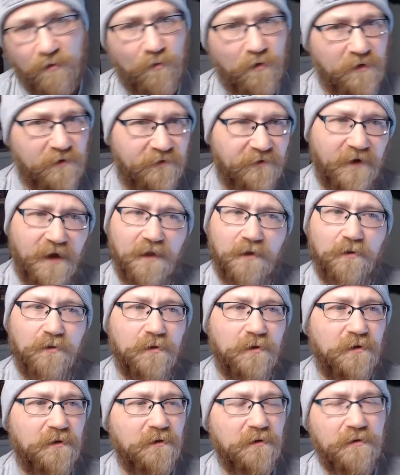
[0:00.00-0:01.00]
1
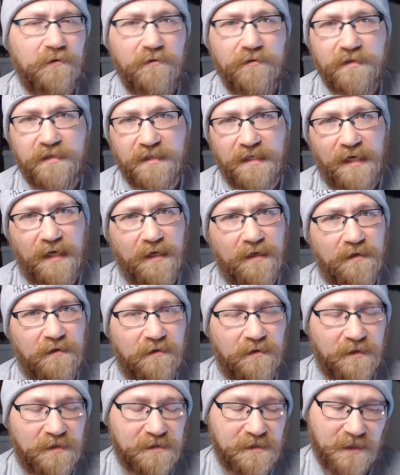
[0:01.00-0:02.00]
follower and lose 10 and
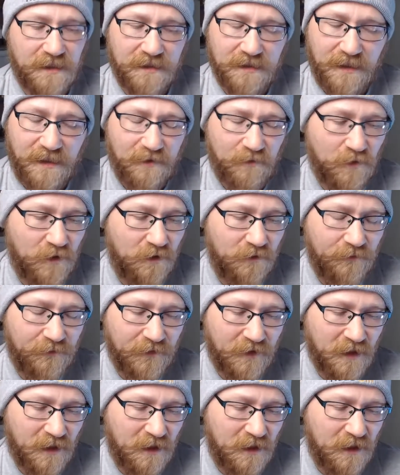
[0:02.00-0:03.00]
things like that? Well,
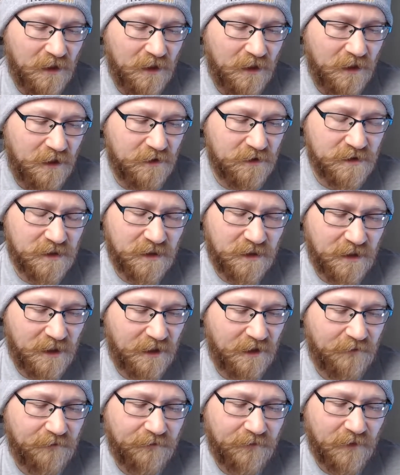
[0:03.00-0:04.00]
here's the
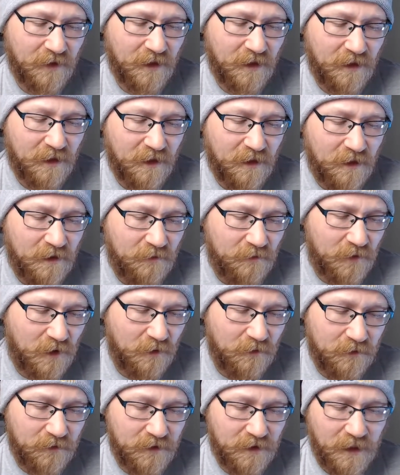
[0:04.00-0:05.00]
thing.
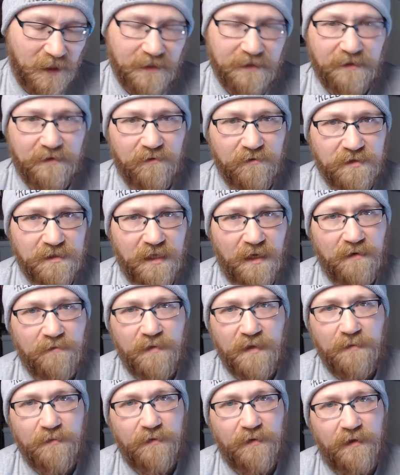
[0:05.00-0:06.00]
Probably, like, those 10
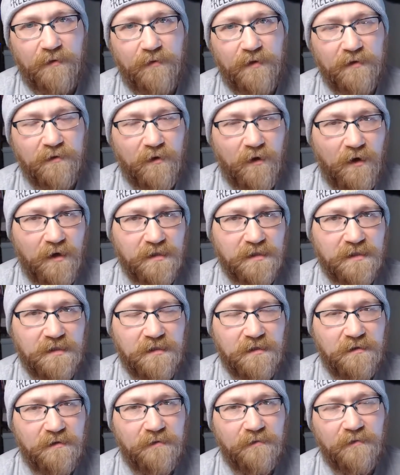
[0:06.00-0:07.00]
people that we
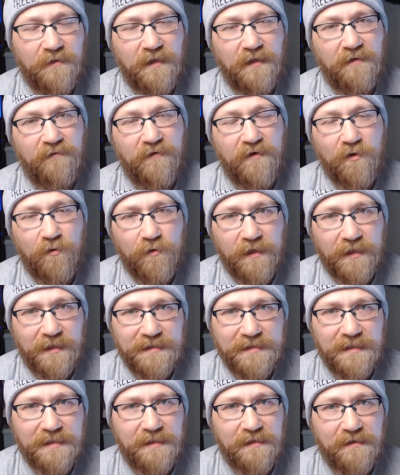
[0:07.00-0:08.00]
lost didn't even know we
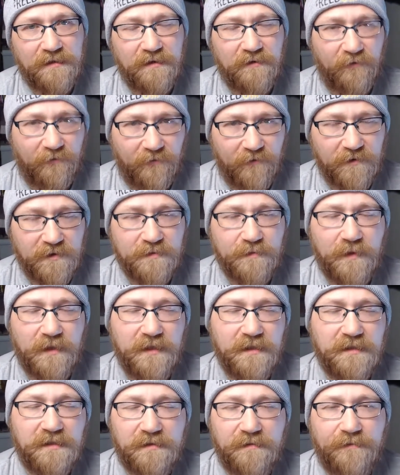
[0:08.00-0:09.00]
existed in the first
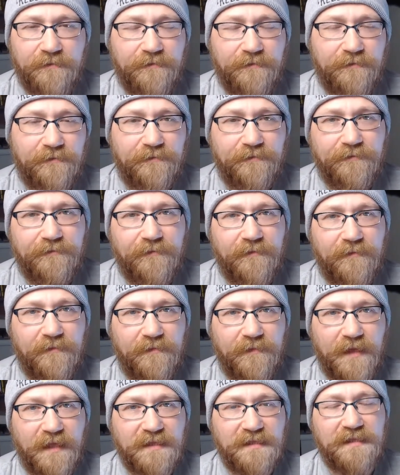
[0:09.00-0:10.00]
place.
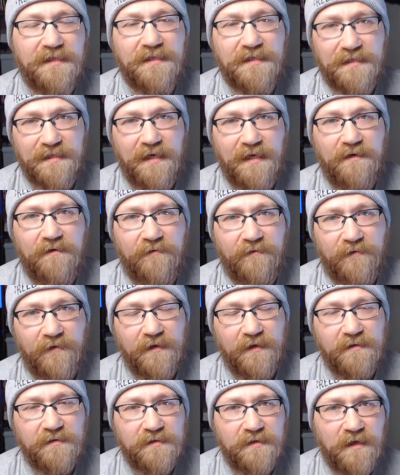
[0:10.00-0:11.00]
That's the state of
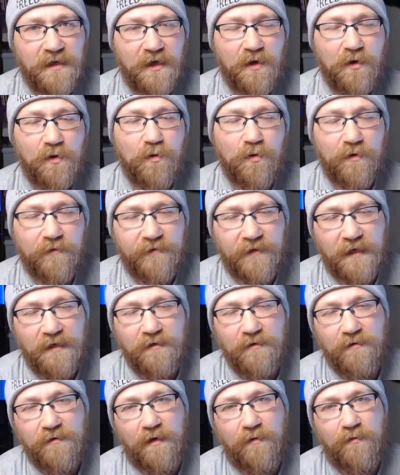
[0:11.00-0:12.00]
things. Or if they
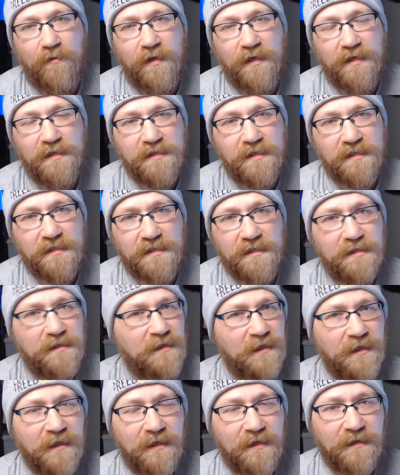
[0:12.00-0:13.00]
knew that we existed,
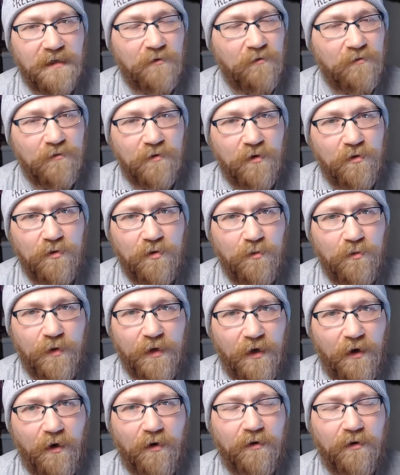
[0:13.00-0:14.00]
they don't know who we
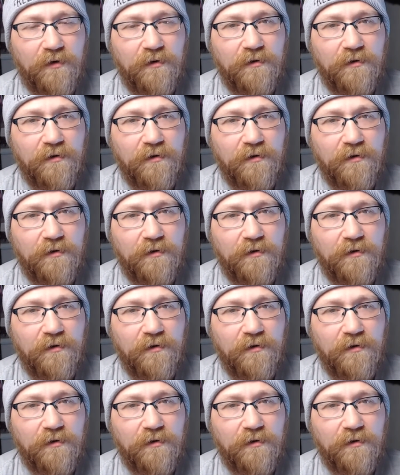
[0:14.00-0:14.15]
are.